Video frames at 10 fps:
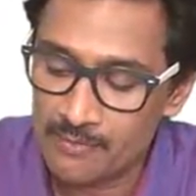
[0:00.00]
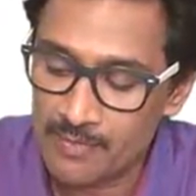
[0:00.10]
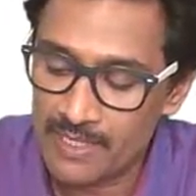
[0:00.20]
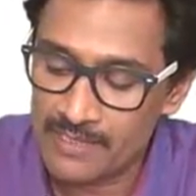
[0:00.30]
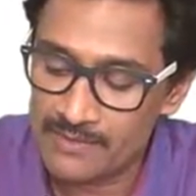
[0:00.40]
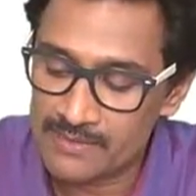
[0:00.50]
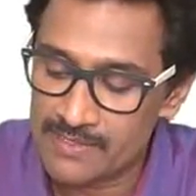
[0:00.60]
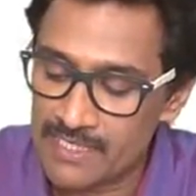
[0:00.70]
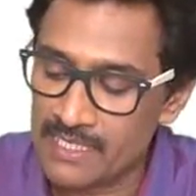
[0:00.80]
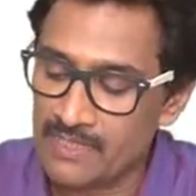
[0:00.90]
plus
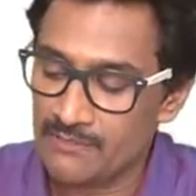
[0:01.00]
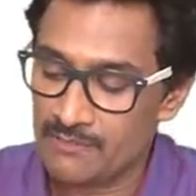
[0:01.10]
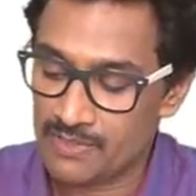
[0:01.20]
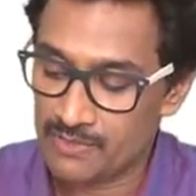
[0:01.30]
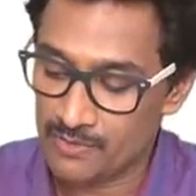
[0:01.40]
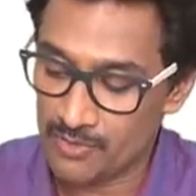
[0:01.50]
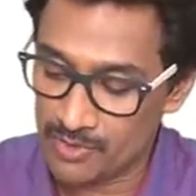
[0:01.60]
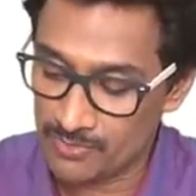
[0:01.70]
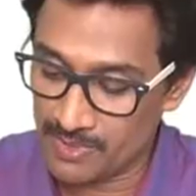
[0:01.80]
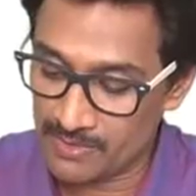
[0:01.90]
c, which is going
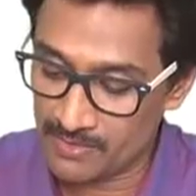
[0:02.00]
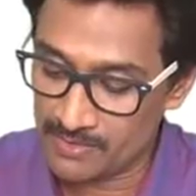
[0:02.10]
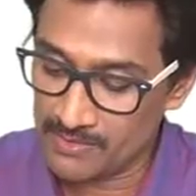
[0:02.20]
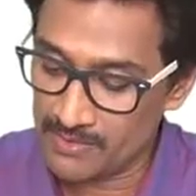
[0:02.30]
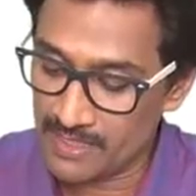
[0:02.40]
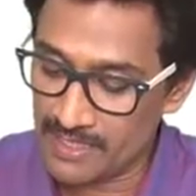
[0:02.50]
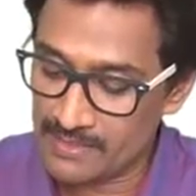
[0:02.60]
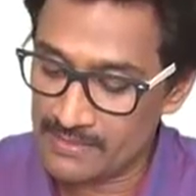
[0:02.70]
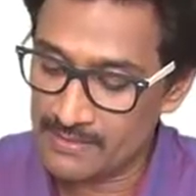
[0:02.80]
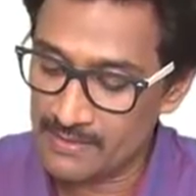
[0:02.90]
to be in this
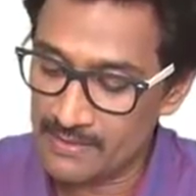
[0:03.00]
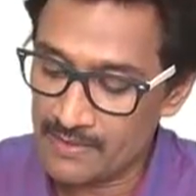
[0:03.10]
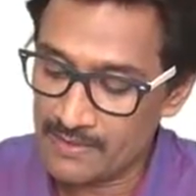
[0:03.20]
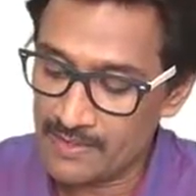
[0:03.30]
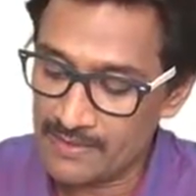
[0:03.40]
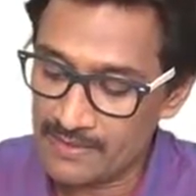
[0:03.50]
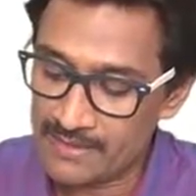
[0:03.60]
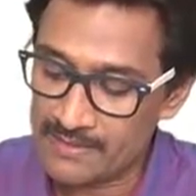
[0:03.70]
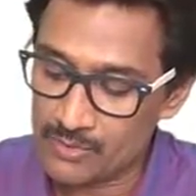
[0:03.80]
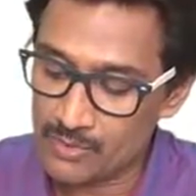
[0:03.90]
case e
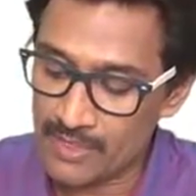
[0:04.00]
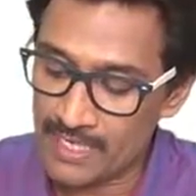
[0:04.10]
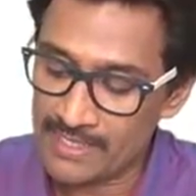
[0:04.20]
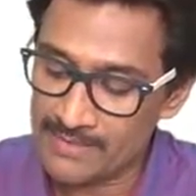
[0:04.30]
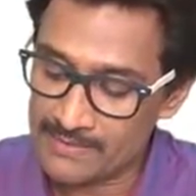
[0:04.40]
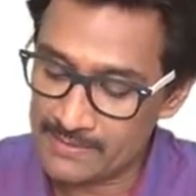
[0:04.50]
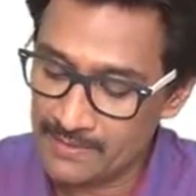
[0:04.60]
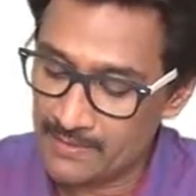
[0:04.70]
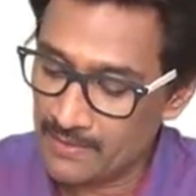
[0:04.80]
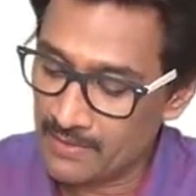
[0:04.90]
raised to x
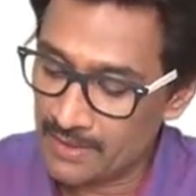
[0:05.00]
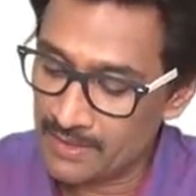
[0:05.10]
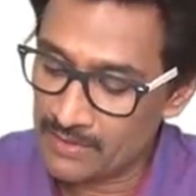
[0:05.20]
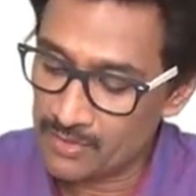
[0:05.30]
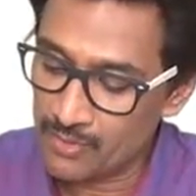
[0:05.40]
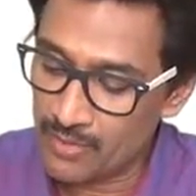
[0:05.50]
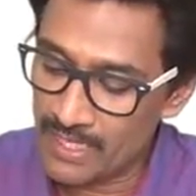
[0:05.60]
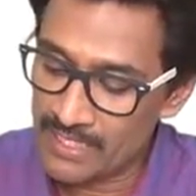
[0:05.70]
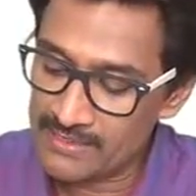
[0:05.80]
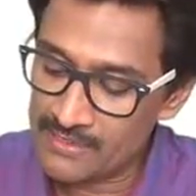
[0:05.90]
into
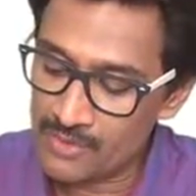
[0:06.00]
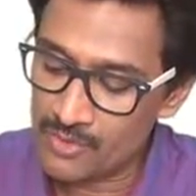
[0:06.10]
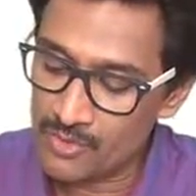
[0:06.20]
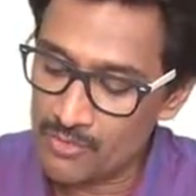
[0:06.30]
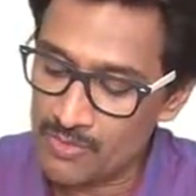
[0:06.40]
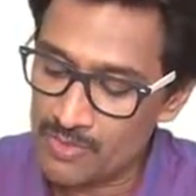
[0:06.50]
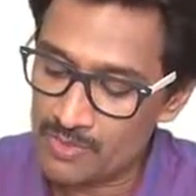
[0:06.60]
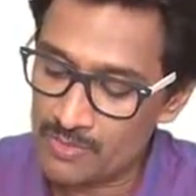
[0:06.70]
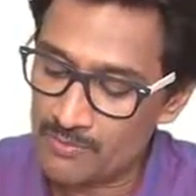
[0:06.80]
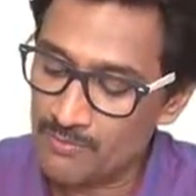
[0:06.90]
x cube
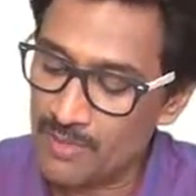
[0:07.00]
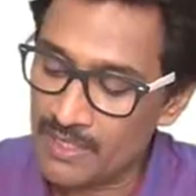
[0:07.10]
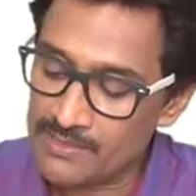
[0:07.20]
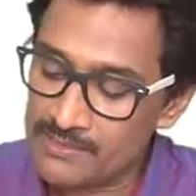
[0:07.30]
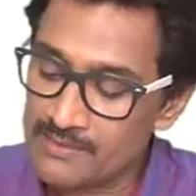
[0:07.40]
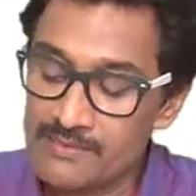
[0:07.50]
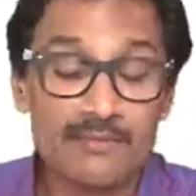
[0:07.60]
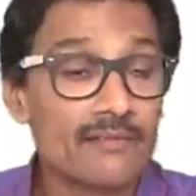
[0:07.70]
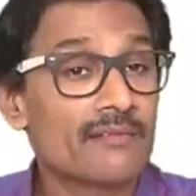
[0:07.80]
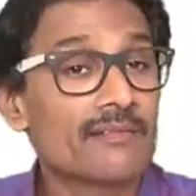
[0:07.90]
plus
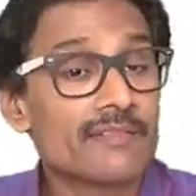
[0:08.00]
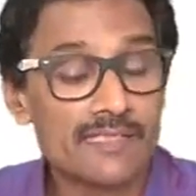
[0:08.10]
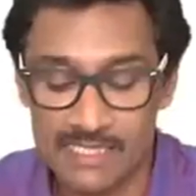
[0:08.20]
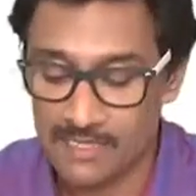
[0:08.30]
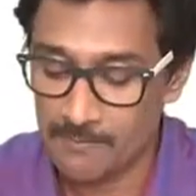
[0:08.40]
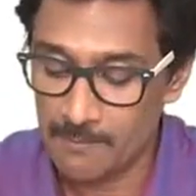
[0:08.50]
c.